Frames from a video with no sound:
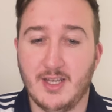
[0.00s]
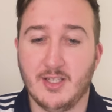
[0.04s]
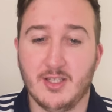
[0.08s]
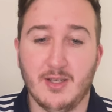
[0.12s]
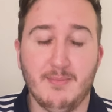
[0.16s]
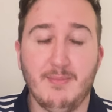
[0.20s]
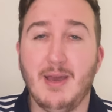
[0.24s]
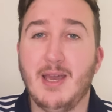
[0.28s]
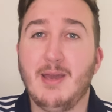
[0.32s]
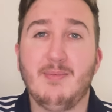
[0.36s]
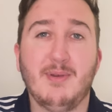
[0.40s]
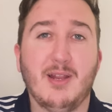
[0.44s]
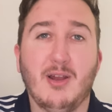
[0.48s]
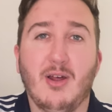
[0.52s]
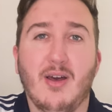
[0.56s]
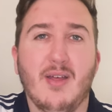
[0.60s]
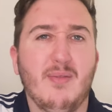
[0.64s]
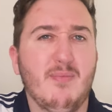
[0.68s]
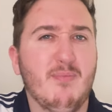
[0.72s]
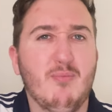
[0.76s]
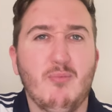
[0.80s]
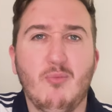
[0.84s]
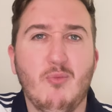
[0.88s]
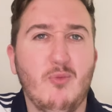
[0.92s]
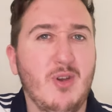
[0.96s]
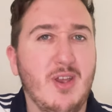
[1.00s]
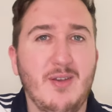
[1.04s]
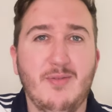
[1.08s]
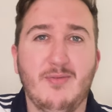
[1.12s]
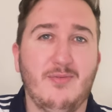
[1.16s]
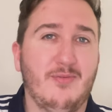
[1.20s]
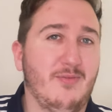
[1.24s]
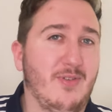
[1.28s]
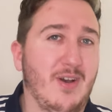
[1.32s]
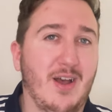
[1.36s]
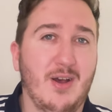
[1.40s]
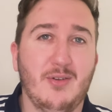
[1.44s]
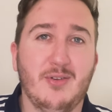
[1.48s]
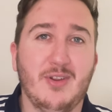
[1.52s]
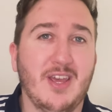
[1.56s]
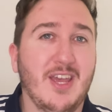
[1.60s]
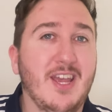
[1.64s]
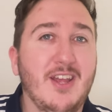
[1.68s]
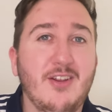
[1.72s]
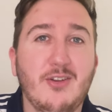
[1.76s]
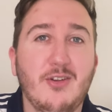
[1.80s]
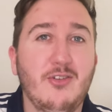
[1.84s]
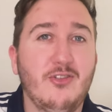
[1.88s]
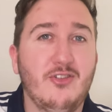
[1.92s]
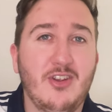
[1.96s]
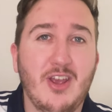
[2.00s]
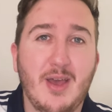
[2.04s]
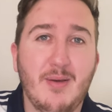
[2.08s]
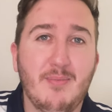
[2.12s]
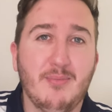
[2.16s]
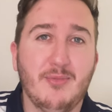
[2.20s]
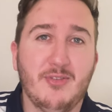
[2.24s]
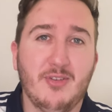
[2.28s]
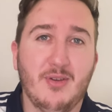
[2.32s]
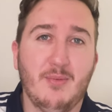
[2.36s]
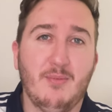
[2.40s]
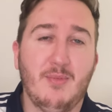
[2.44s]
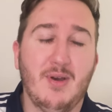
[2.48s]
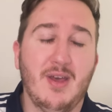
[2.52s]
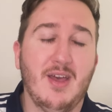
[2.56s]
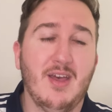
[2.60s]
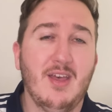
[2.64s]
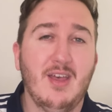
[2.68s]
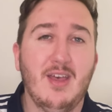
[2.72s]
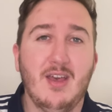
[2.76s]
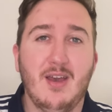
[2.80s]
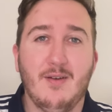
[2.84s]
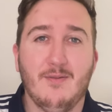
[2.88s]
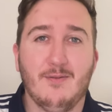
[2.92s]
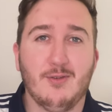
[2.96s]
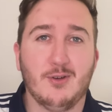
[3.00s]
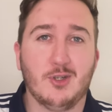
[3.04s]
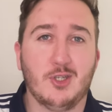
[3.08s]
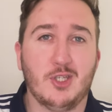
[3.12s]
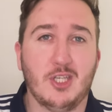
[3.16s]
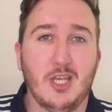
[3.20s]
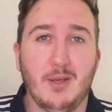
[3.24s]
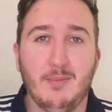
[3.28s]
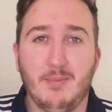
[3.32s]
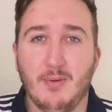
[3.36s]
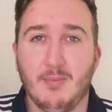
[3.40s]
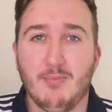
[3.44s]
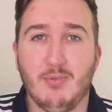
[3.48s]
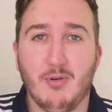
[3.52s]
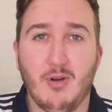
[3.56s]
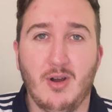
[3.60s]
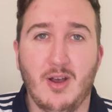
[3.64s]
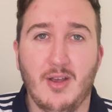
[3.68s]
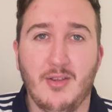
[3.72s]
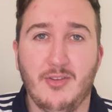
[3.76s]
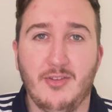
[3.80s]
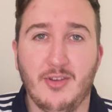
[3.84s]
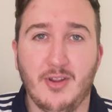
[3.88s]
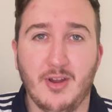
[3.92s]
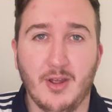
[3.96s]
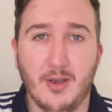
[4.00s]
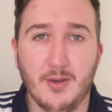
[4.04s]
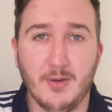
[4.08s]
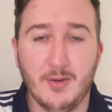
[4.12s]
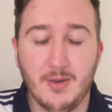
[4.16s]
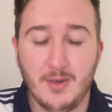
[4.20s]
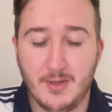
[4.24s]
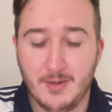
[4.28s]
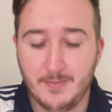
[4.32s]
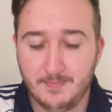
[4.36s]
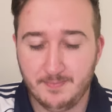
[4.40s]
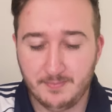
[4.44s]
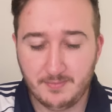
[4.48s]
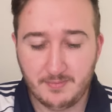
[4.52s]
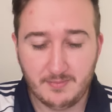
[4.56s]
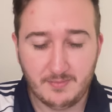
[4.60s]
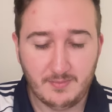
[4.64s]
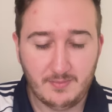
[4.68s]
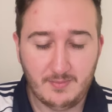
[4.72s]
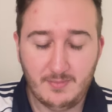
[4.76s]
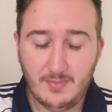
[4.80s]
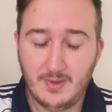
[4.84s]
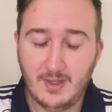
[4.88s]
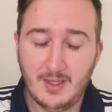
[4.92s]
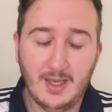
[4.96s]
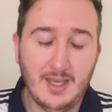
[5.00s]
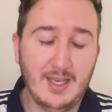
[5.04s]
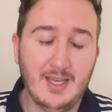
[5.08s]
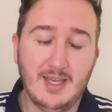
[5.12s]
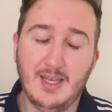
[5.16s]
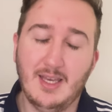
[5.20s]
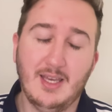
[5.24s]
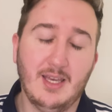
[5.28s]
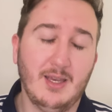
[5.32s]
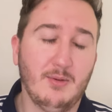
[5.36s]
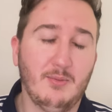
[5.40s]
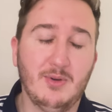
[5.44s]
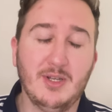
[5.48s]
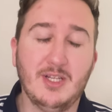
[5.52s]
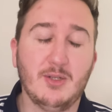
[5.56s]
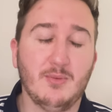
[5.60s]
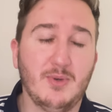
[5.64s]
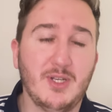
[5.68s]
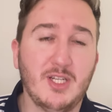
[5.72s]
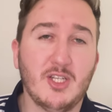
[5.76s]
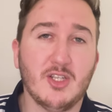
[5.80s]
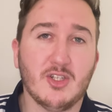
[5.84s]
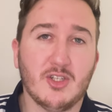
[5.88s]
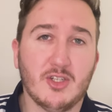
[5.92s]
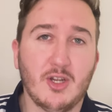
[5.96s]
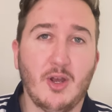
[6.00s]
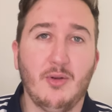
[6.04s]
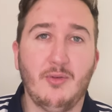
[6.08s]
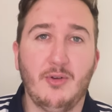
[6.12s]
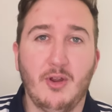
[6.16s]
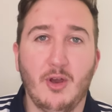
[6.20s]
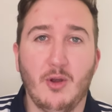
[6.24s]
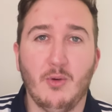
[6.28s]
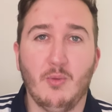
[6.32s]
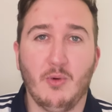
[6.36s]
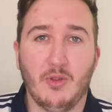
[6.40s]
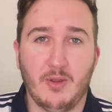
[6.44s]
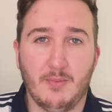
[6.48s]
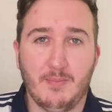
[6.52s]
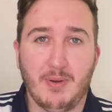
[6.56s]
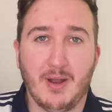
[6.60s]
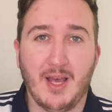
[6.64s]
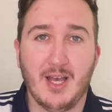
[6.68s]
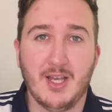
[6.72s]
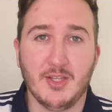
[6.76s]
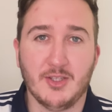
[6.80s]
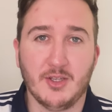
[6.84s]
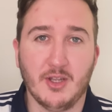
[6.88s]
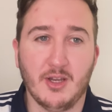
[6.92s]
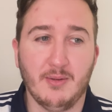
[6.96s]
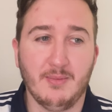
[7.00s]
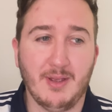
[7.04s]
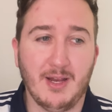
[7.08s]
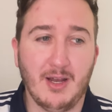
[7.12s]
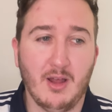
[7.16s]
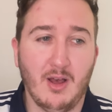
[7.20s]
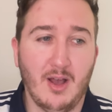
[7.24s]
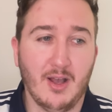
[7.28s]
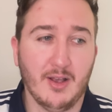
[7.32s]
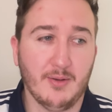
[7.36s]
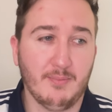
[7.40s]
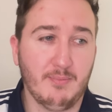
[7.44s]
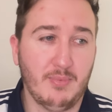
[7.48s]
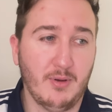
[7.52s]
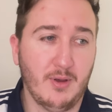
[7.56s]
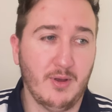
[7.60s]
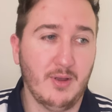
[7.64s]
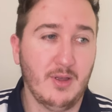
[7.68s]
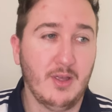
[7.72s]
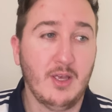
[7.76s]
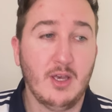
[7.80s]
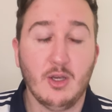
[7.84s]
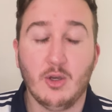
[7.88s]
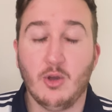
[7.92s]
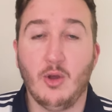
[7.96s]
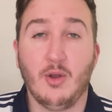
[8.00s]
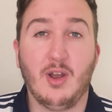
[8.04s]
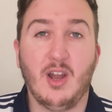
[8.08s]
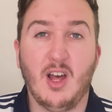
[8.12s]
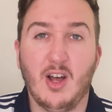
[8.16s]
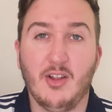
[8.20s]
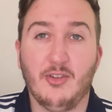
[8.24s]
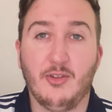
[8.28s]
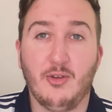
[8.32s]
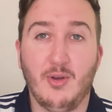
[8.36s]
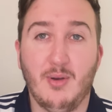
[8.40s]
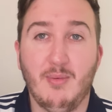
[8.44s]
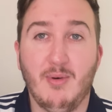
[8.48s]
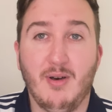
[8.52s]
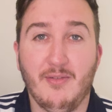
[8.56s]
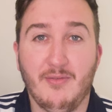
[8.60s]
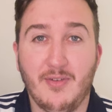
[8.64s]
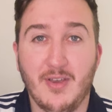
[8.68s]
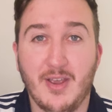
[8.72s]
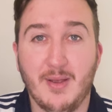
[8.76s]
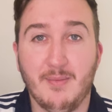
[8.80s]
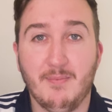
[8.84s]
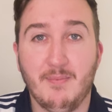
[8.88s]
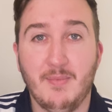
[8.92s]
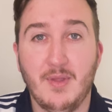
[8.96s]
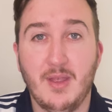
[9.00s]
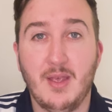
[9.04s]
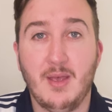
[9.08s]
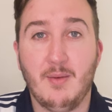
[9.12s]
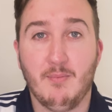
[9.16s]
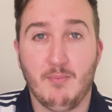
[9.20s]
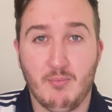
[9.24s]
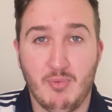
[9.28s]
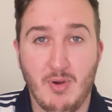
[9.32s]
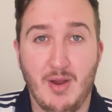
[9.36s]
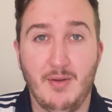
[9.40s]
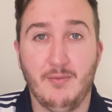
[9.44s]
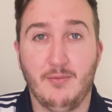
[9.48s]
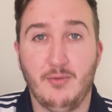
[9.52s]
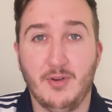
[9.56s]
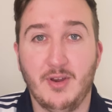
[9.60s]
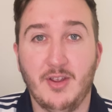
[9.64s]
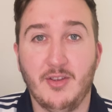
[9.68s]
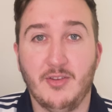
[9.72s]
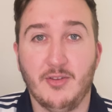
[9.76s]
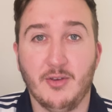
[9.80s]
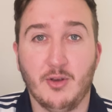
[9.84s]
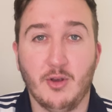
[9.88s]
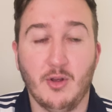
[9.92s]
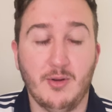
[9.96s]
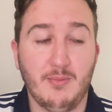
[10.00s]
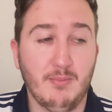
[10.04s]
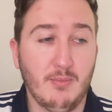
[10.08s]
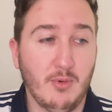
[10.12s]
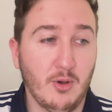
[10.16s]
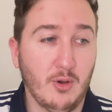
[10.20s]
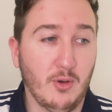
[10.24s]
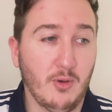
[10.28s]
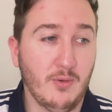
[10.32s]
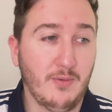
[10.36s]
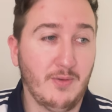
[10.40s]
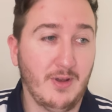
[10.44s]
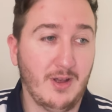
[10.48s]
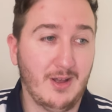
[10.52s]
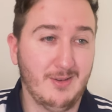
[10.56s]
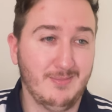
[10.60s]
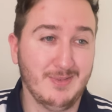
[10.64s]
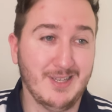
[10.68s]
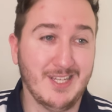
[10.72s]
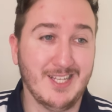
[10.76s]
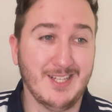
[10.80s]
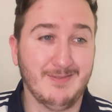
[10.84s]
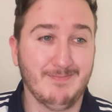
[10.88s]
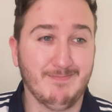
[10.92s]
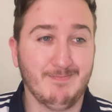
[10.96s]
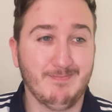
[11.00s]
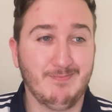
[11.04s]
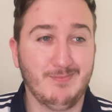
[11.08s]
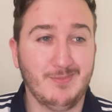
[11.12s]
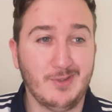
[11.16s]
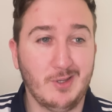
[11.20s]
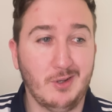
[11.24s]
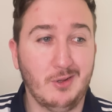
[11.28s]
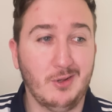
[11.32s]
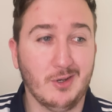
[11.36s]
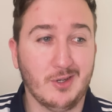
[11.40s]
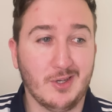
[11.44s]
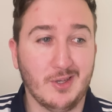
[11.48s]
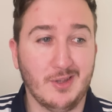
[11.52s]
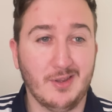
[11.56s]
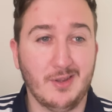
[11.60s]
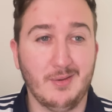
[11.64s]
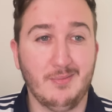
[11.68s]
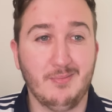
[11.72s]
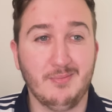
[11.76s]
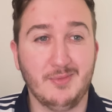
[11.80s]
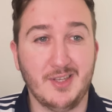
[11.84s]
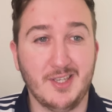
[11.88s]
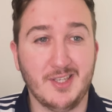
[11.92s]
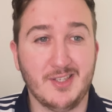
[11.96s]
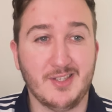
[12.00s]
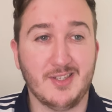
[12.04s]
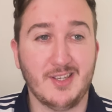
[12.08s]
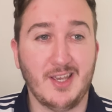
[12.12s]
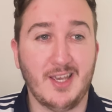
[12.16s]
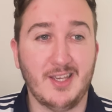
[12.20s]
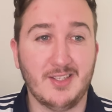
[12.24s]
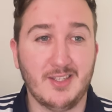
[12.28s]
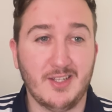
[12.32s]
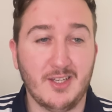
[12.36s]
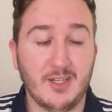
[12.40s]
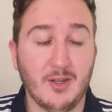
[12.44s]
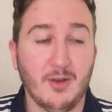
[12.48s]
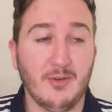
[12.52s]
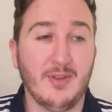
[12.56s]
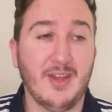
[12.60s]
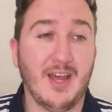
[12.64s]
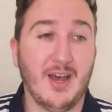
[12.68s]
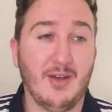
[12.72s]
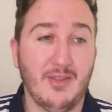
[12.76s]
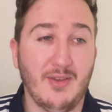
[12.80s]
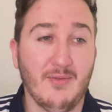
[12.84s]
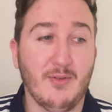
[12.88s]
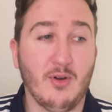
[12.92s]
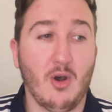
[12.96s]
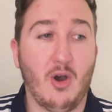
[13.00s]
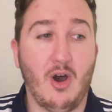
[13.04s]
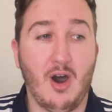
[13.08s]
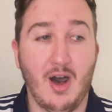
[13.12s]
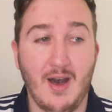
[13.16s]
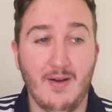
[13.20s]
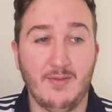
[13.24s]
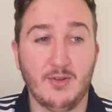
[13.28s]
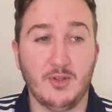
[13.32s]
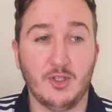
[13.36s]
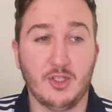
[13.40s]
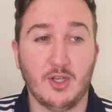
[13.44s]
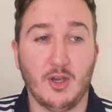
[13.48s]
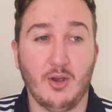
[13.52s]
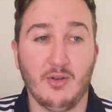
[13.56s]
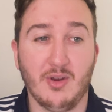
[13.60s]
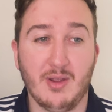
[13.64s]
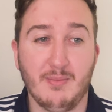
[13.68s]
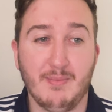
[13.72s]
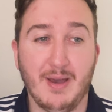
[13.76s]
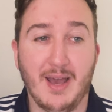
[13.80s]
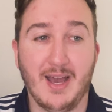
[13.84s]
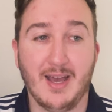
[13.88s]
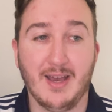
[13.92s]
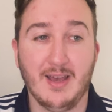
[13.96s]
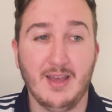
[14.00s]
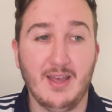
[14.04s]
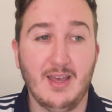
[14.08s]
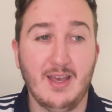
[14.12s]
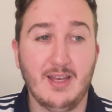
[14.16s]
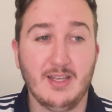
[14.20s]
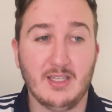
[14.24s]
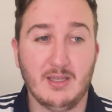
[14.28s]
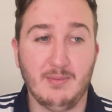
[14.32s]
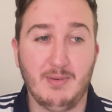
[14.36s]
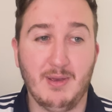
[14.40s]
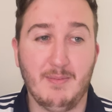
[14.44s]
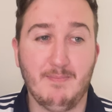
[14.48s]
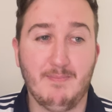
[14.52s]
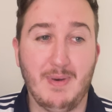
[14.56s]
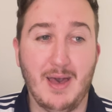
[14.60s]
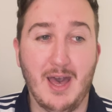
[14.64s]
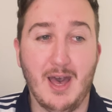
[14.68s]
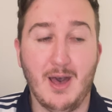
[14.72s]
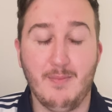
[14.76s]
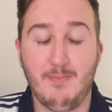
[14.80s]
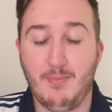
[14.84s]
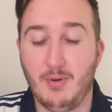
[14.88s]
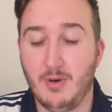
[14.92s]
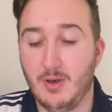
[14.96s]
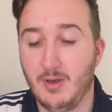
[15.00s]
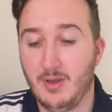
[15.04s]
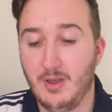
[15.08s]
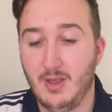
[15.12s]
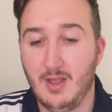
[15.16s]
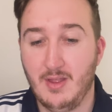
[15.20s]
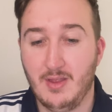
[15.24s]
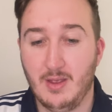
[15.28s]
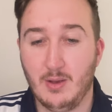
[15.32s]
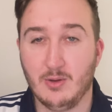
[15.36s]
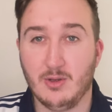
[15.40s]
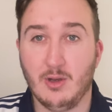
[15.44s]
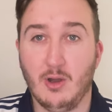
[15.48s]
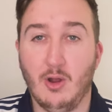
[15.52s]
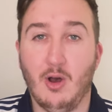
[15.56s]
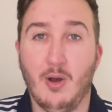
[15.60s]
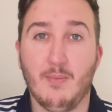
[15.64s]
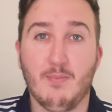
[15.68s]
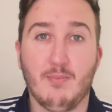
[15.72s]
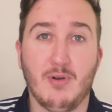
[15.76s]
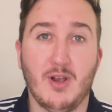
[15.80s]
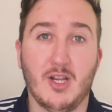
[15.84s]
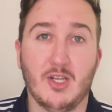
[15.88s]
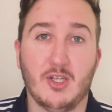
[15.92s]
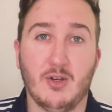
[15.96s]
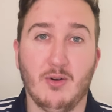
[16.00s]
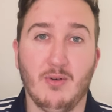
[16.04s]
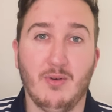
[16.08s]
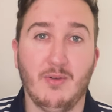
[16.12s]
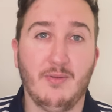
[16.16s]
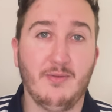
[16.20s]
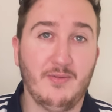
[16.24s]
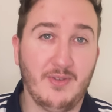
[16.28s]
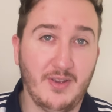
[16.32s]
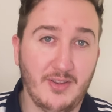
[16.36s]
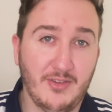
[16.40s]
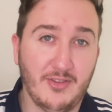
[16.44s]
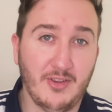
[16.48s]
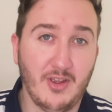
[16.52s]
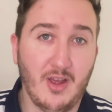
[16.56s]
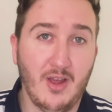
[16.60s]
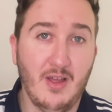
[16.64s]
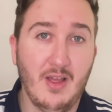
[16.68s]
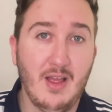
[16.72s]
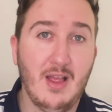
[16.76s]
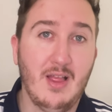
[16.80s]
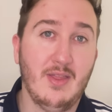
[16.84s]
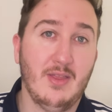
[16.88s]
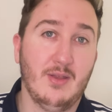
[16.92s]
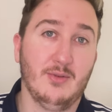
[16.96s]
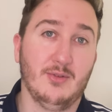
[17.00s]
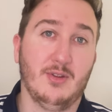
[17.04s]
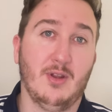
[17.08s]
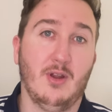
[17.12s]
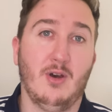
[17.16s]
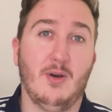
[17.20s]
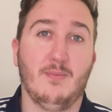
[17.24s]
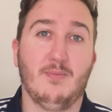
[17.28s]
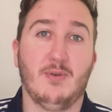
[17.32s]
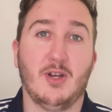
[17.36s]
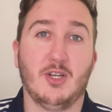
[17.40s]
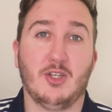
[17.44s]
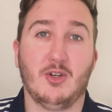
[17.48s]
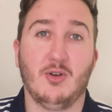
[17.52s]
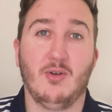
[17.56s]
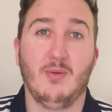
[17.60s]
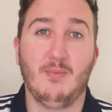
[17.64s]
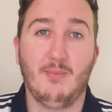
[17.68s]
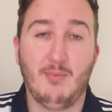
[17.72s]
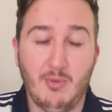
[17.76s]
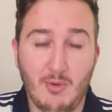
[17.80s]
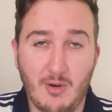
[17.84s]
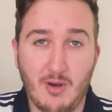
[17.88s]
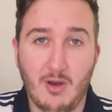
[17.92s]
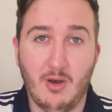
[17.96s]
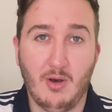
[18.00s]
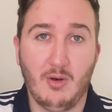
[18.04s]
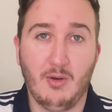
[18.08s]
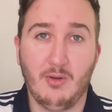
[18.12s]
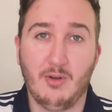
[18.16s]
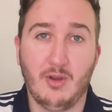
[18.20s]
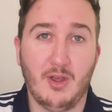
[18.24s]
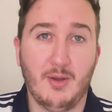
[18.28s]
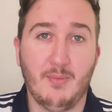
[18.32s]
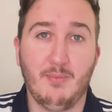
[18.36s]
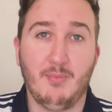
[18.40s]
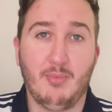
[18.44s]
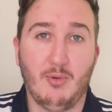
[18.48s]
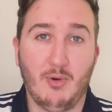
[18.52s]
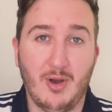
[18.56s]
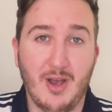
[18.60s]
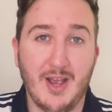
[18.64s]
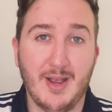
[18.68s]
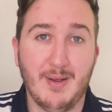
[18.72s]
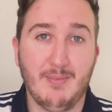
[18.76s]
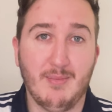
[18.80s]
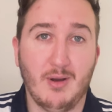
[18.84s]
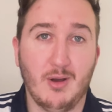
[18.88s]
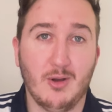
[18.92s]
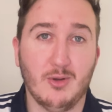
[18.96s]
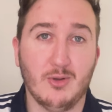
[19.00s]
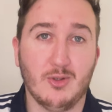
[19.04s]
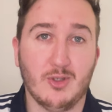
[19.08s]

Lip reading: So maybe, like, we've found a hidden gem somewhere for a cheaper price, you know. We just don't know what the player's going to be like, but good luck to him. I think Brentford is a good move. I mean, you look at them this season, you know, now they've got Ivan Toney back. It's a bit better, but there was a lot of pressure on Wissa. There was a lot of pressure on Mbeumo.